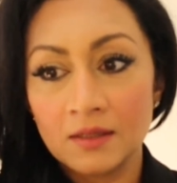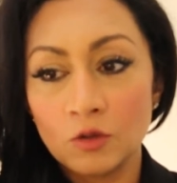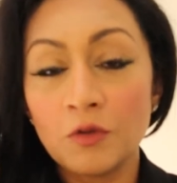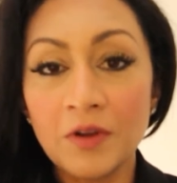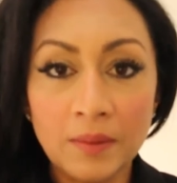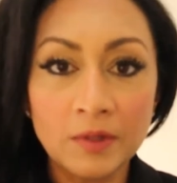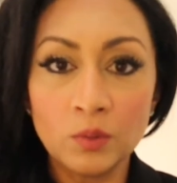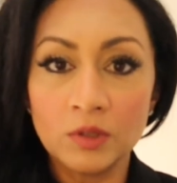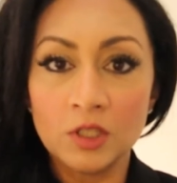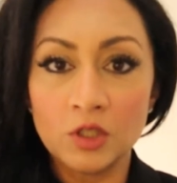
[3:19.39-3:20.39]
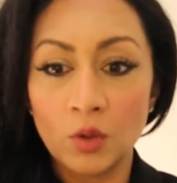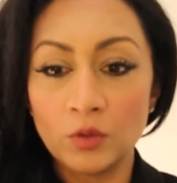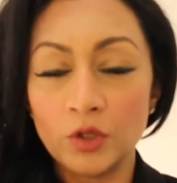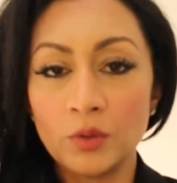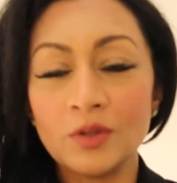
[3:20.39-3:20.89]
Your family will
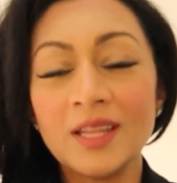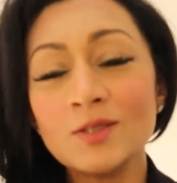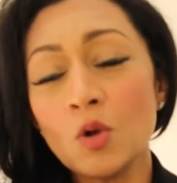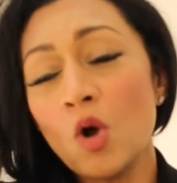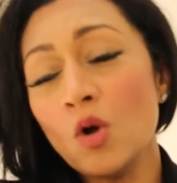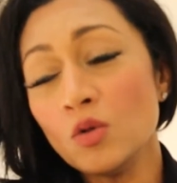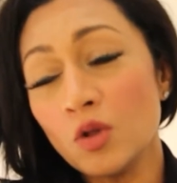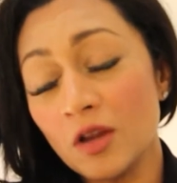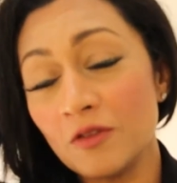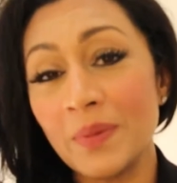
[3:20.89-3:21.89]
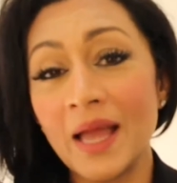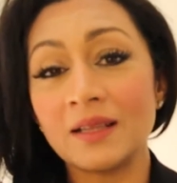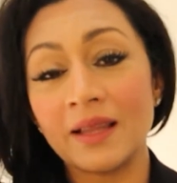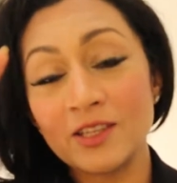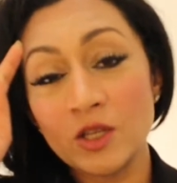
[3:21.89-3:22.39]
disown you. There's a whole lot of
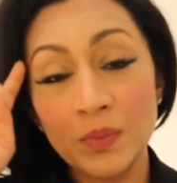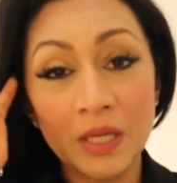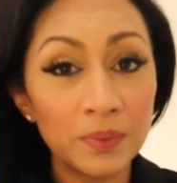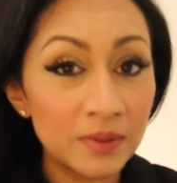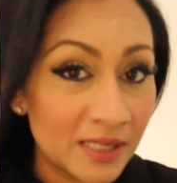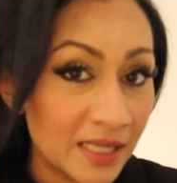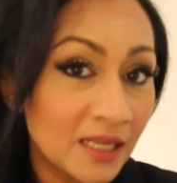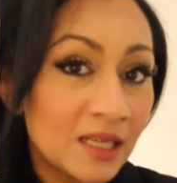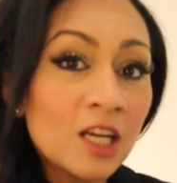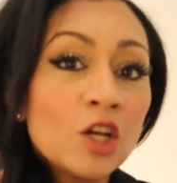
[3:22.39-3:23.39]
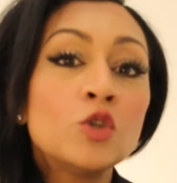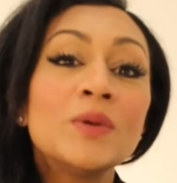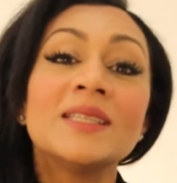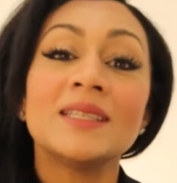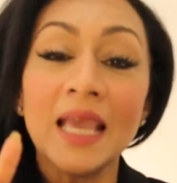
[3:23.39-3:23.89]
backlash that people seek to
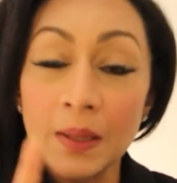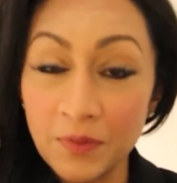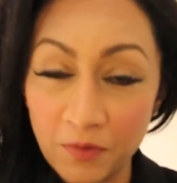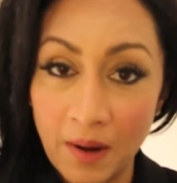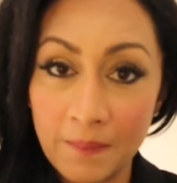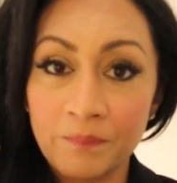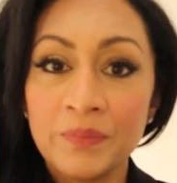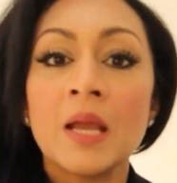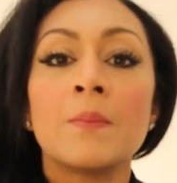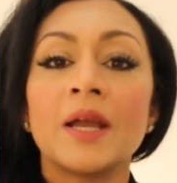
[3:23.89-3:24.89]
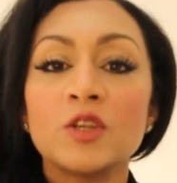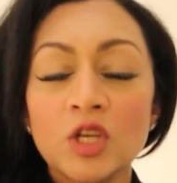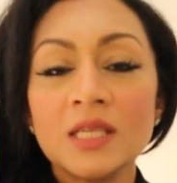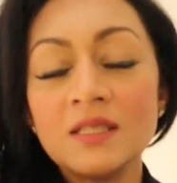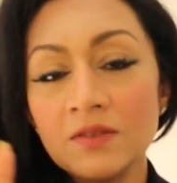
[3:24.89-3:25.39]
escape from by
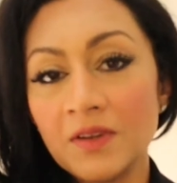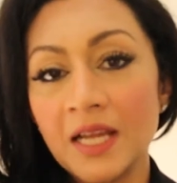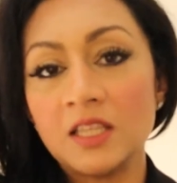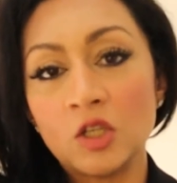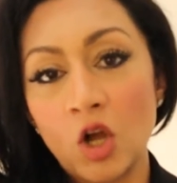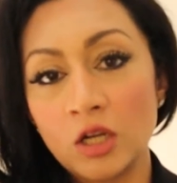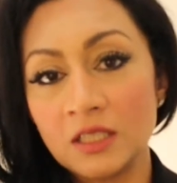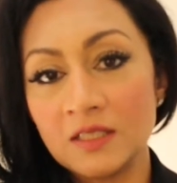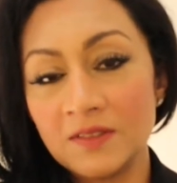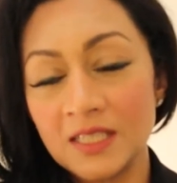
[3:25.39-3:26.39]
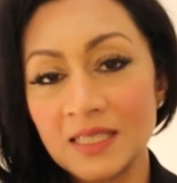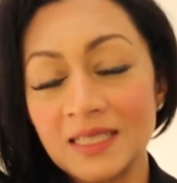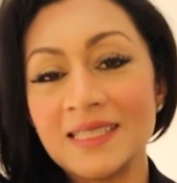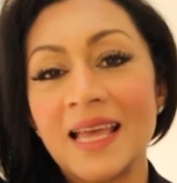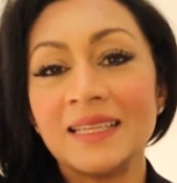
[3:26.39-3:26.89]
justifying the cognitive
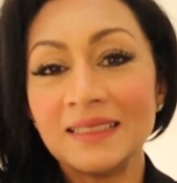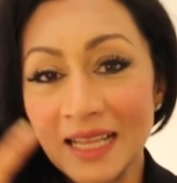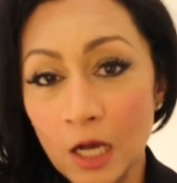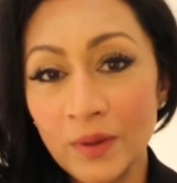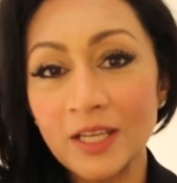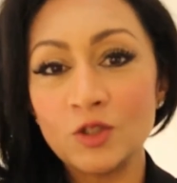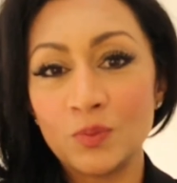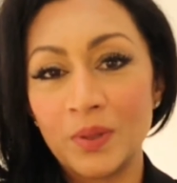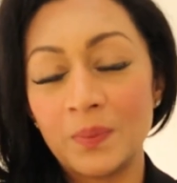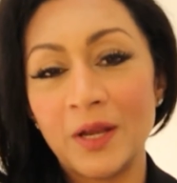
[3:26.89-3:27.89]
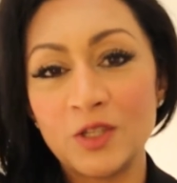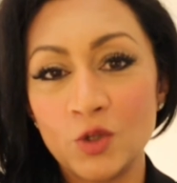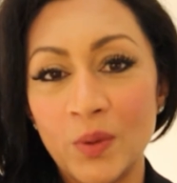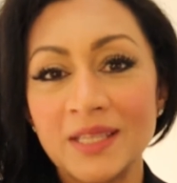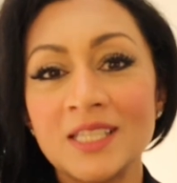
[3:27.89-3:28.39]
dissonance and allowing it to
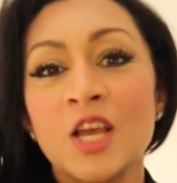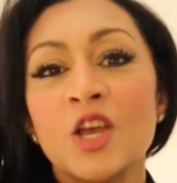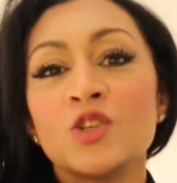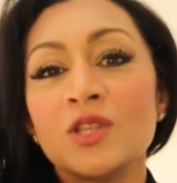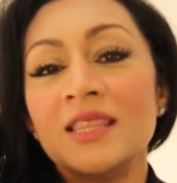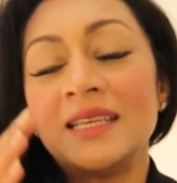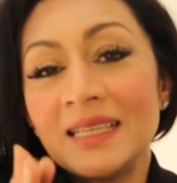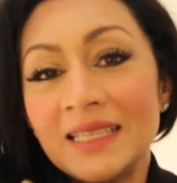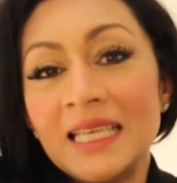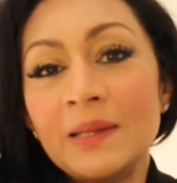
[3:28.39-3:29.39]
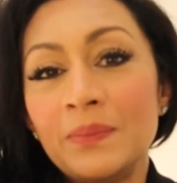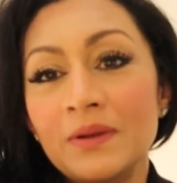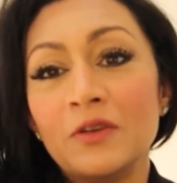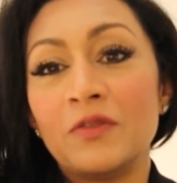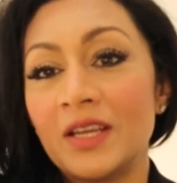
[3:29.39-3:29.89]
perpetuate so that they can keep
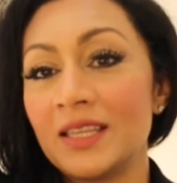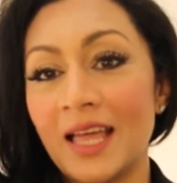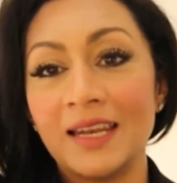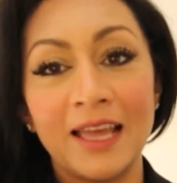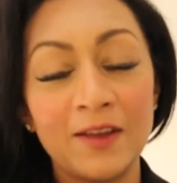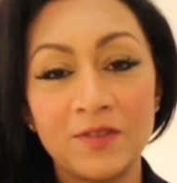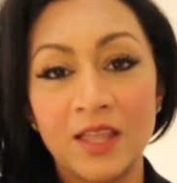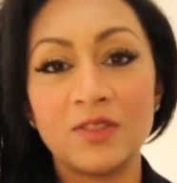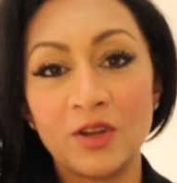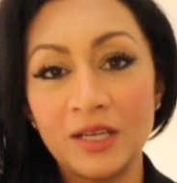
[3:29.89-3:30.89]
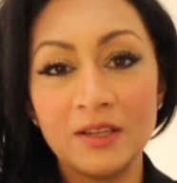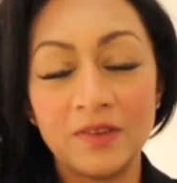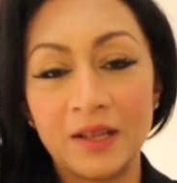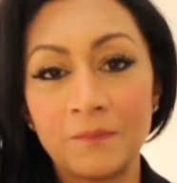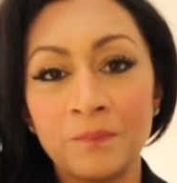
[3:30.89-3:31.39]
living that life that they're
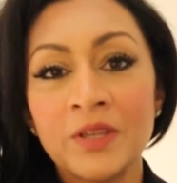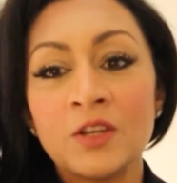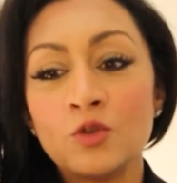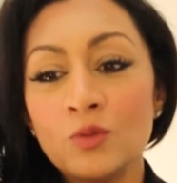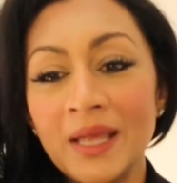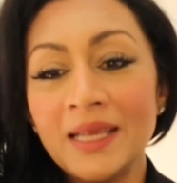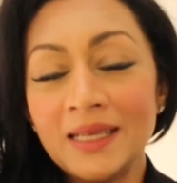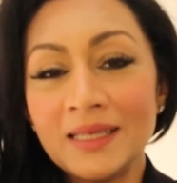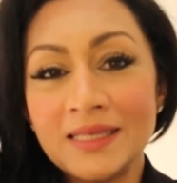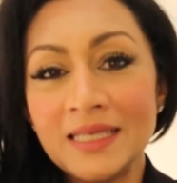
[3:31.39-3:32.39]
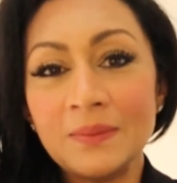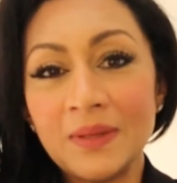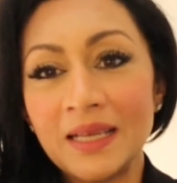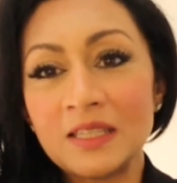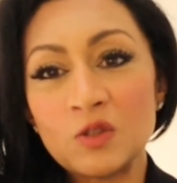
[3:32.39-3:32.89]
living. To make it seem
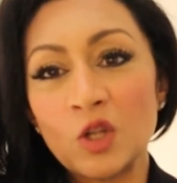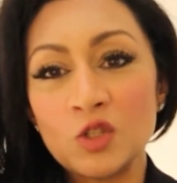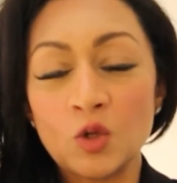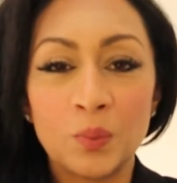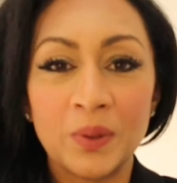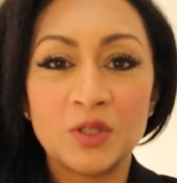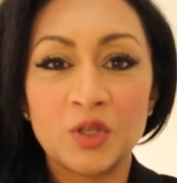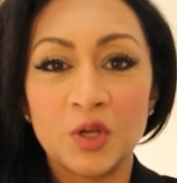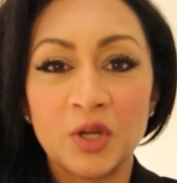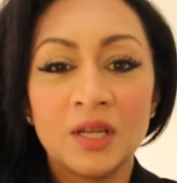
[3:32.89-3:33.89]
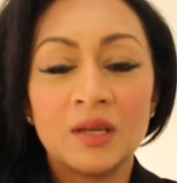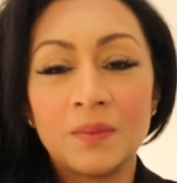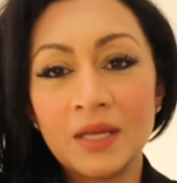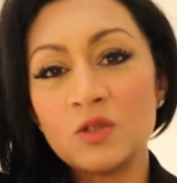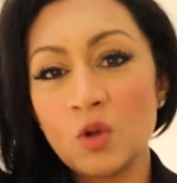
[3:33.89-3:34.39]
like it's not so bitter,
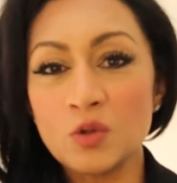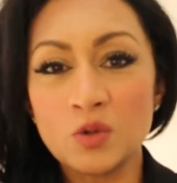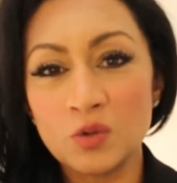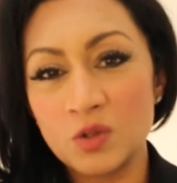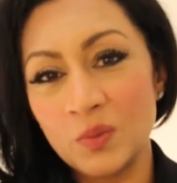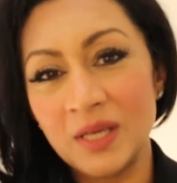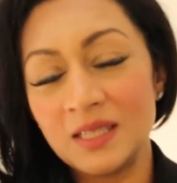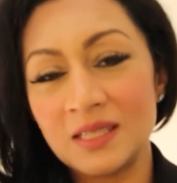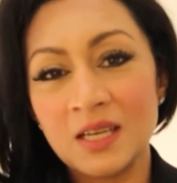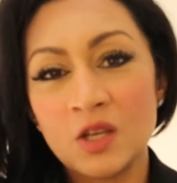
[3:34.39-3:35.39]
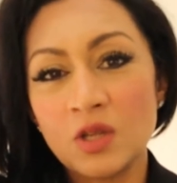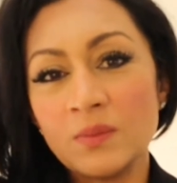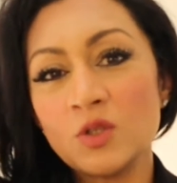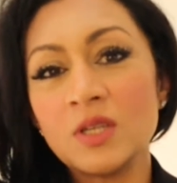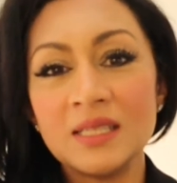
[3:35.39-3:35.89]
but it's also sweet. So
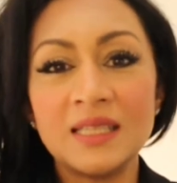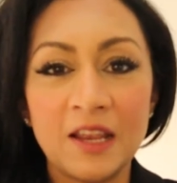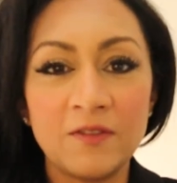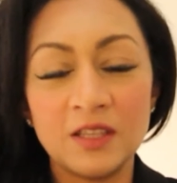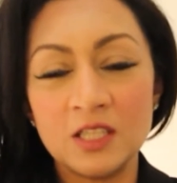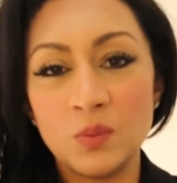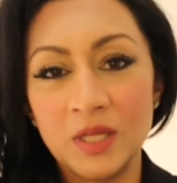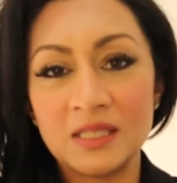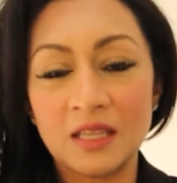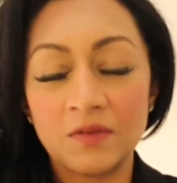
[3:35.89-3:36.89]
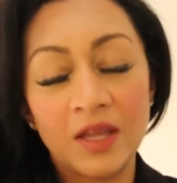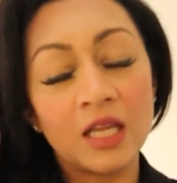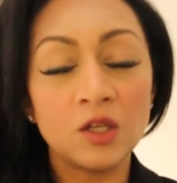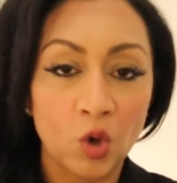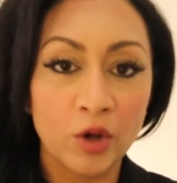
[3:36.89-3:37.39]
I'm just going to stay for the sweet stuff and
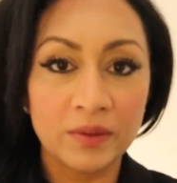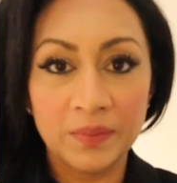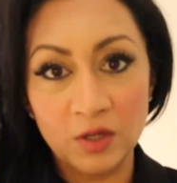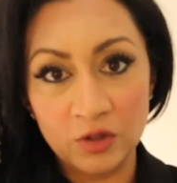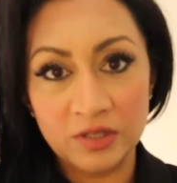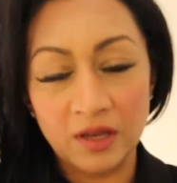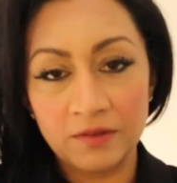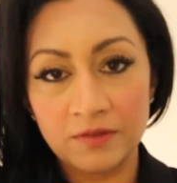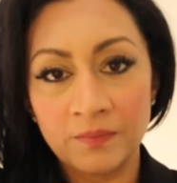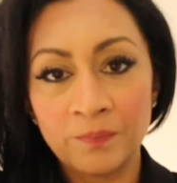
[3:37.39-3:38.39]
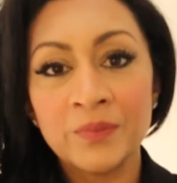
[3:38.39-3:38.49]
ignore the bitter stuff.